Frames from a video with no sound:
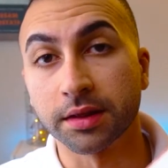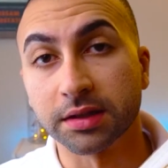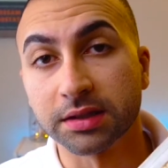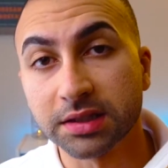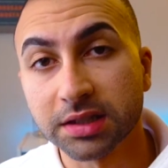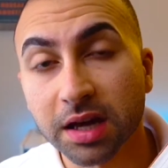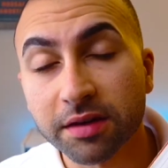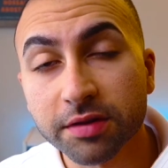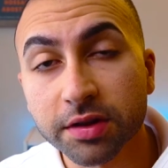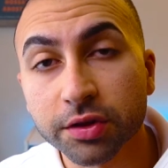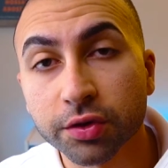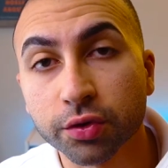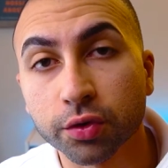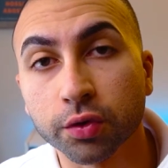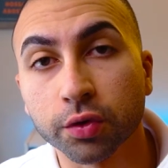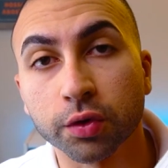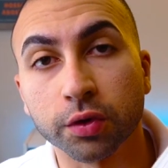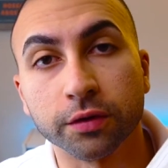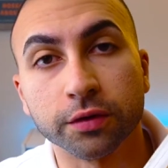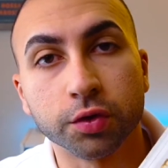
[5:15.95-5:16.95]
The seventh
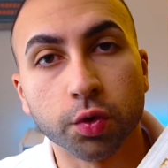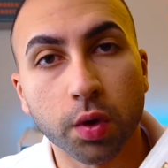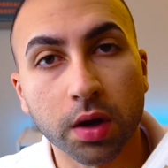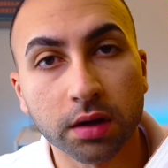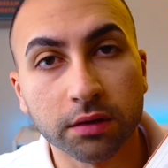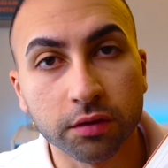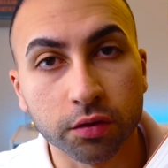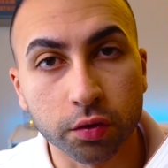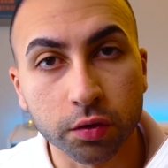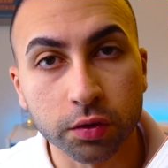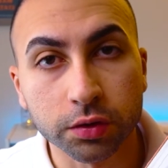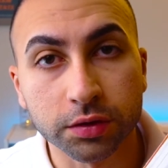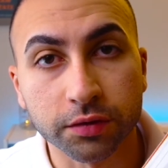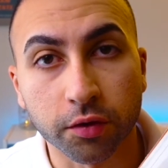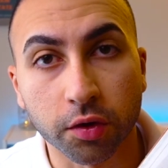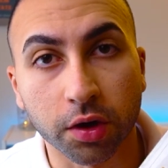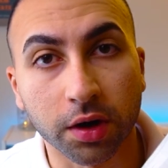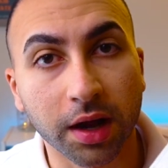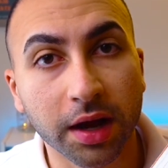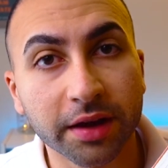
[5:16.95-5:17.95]
rule of 12 rules
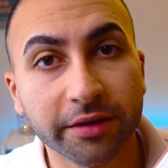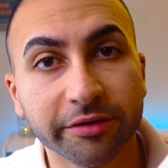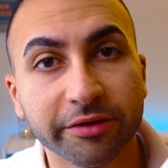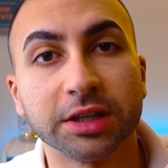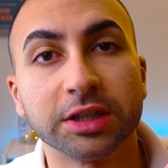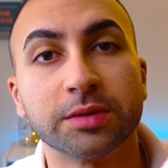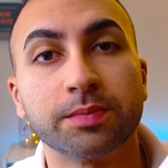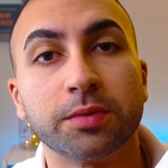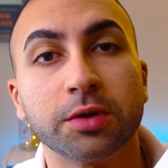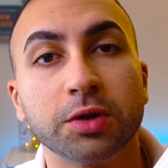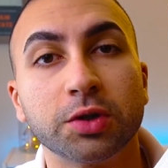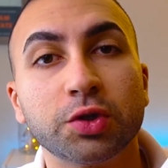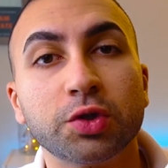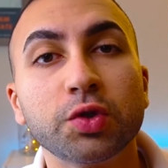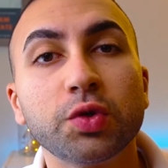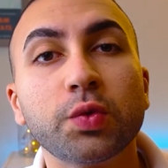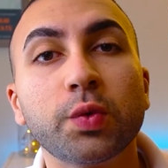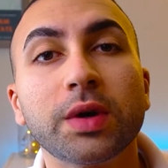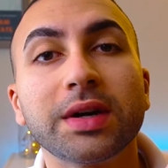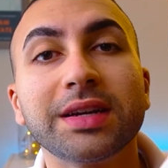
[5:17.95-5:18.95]
for life is
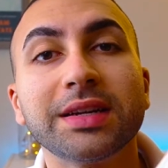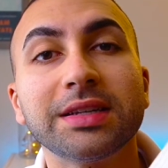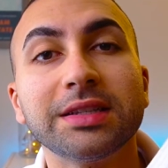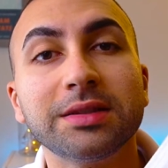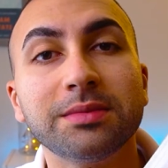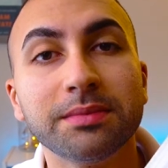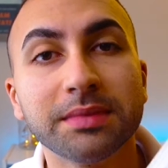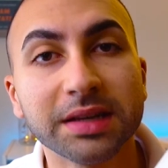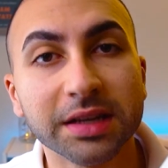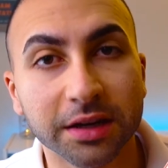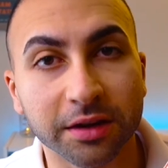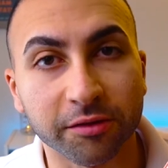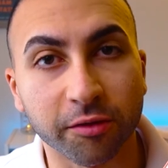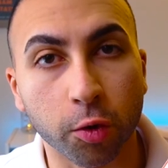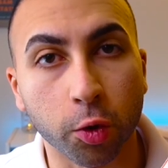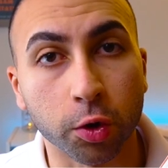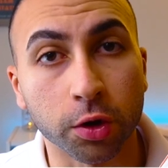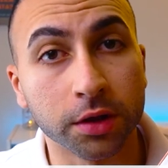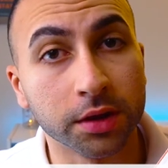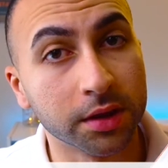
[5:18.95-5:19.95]
pursue what is
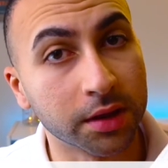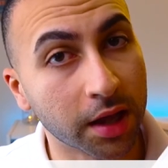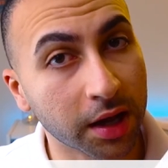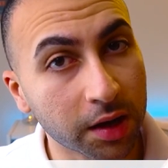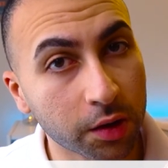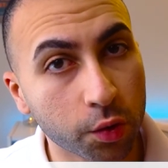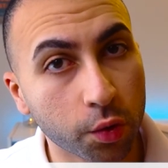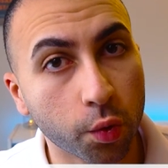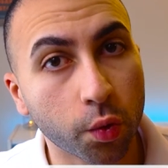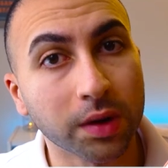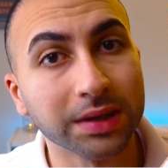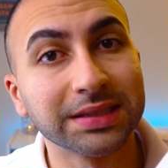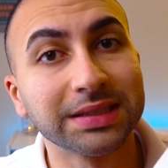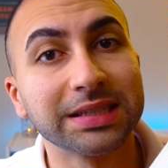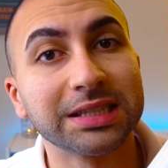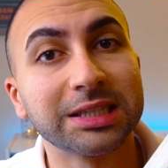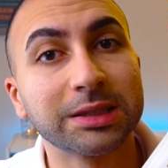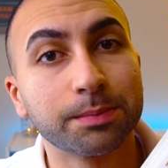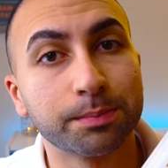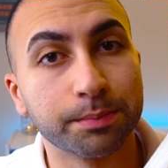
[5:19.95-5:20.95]
meaningful, not what's
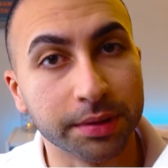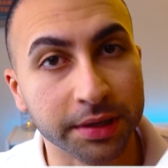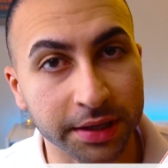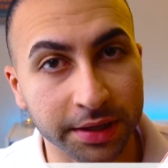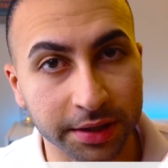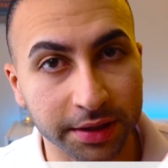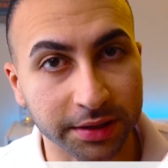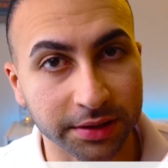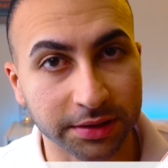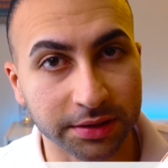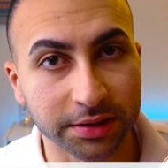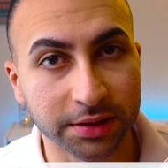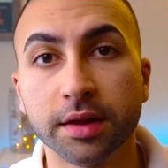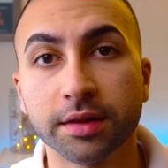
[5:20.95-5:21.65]
expedient.